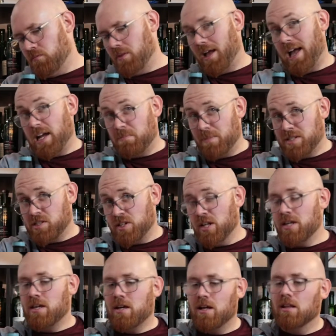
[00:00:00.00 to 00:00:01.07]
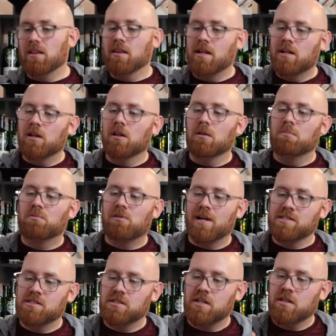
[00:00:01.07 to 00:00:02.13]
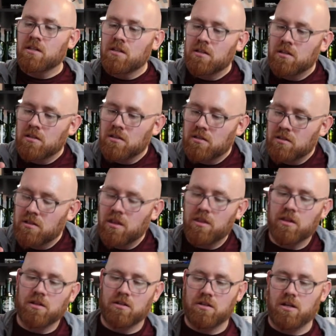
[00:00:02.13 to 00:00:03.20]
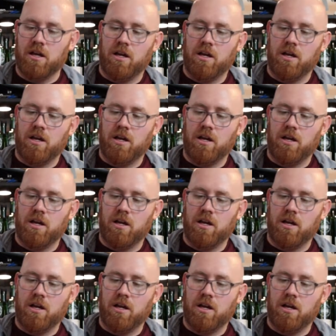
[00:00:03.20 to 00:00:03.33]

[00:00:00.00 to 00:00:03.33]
Admittedly, a little pricier than